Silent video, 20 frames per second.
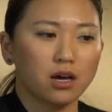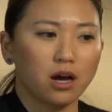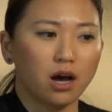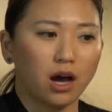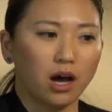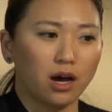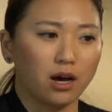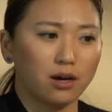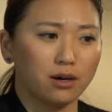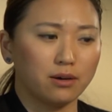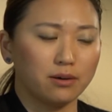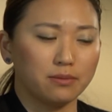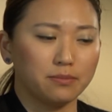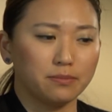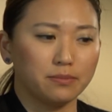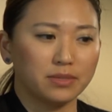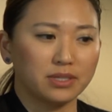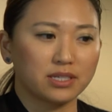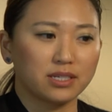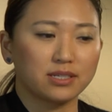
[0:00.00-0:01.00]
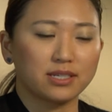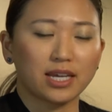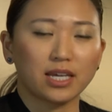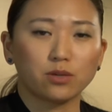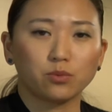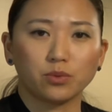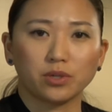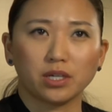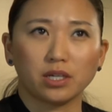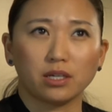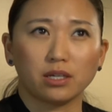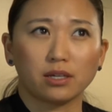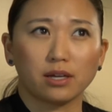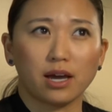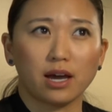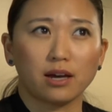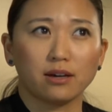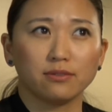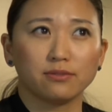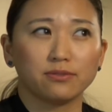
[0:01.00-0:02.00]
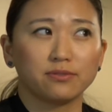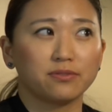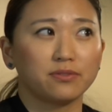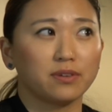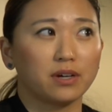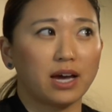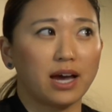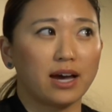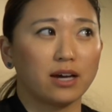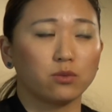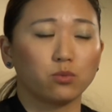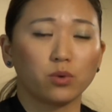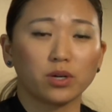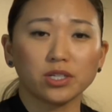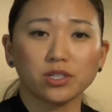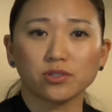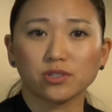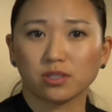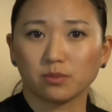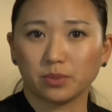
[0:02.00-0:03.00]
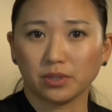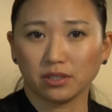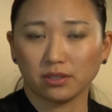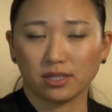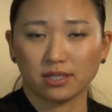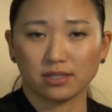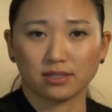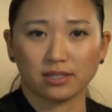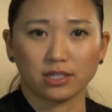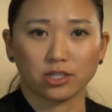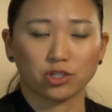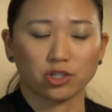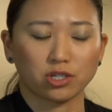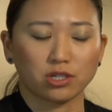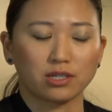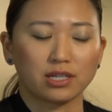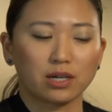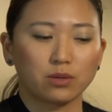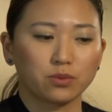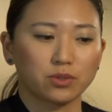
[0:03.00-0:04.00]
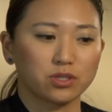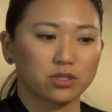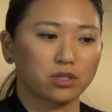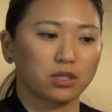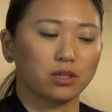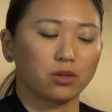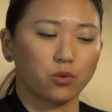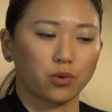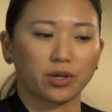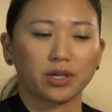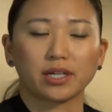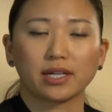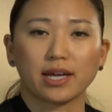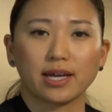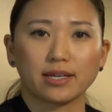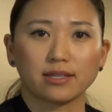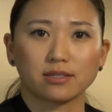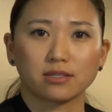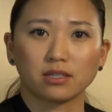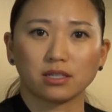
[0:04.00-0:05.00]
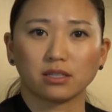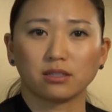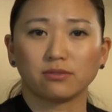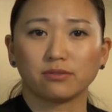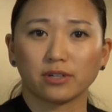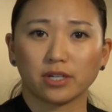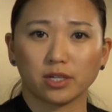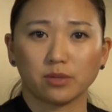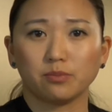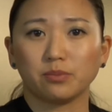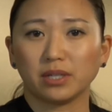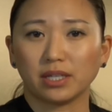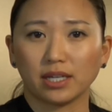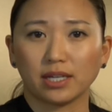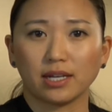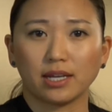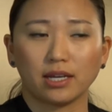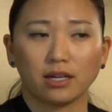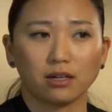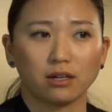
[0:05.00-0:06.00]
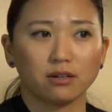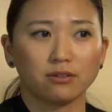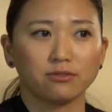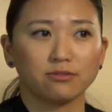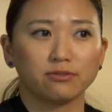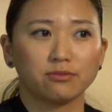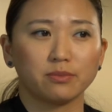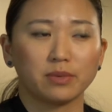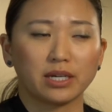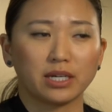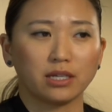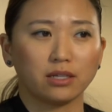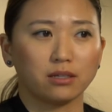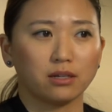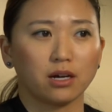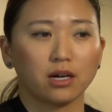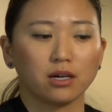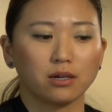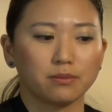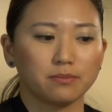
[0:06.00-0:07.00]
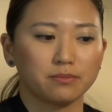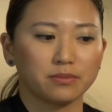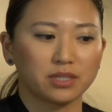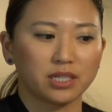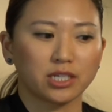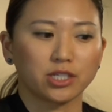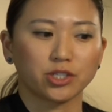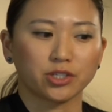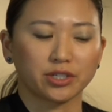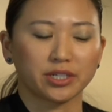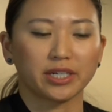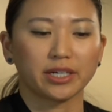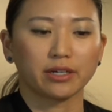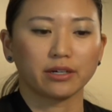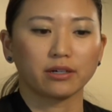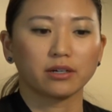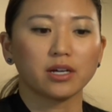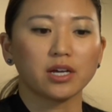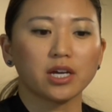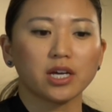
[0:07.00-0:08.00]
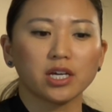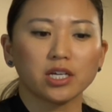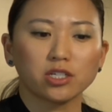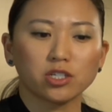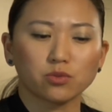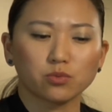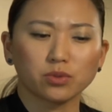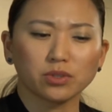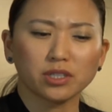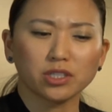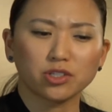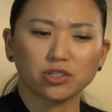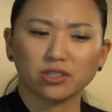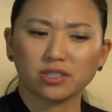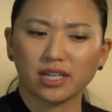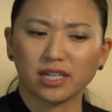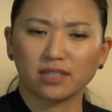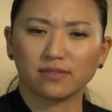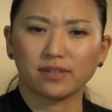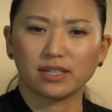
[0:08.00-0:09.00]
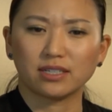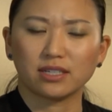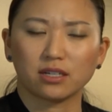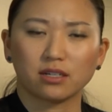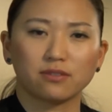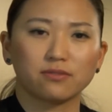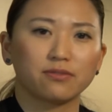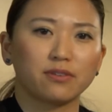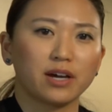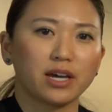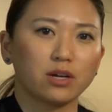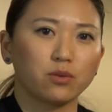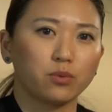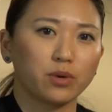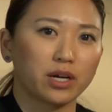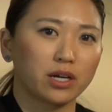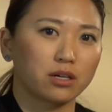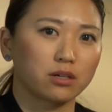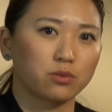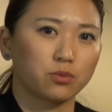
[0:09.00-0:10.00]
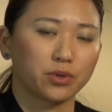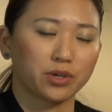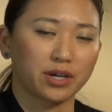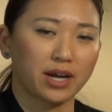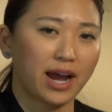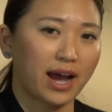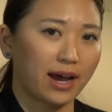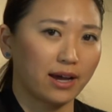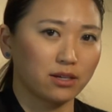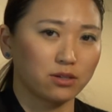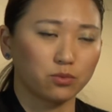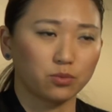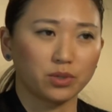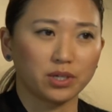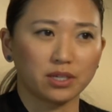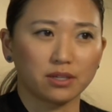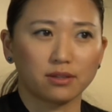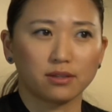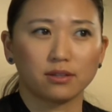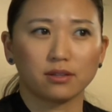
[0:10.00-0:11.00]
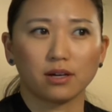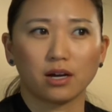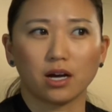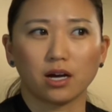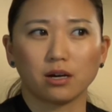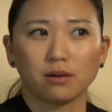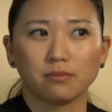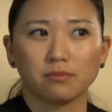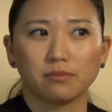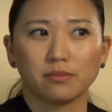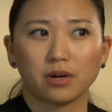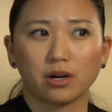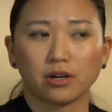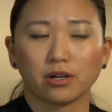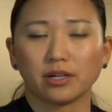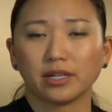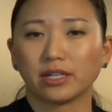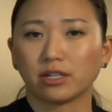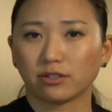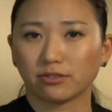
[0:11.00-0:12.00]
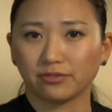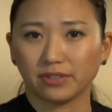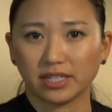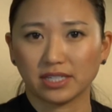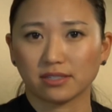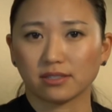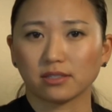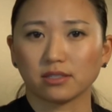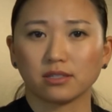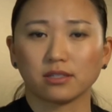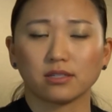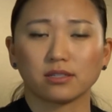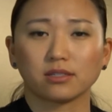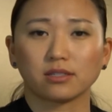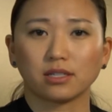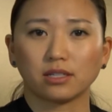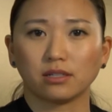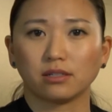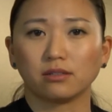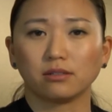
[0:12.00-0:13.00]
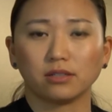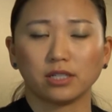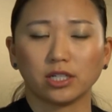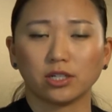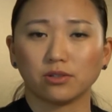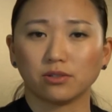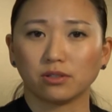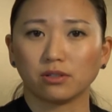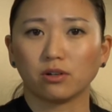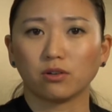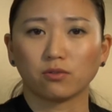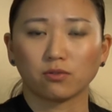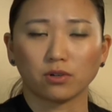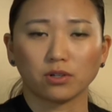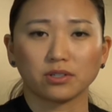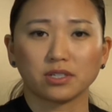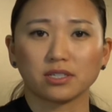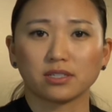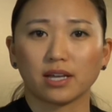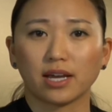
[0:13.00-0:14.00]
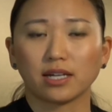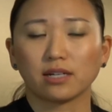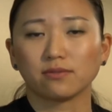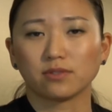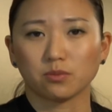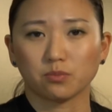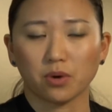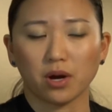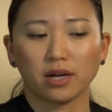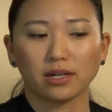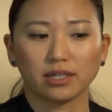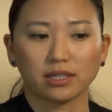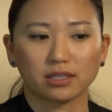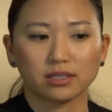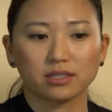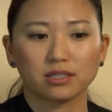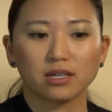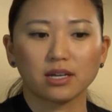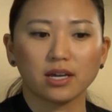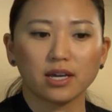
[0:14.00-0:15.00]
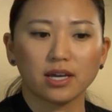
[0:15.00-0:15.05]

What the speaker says: To date, we have had one usability session that was organized in the very beginning of my tenure here to really just kind of identify where we're at with our interfaces and the overall design of the product.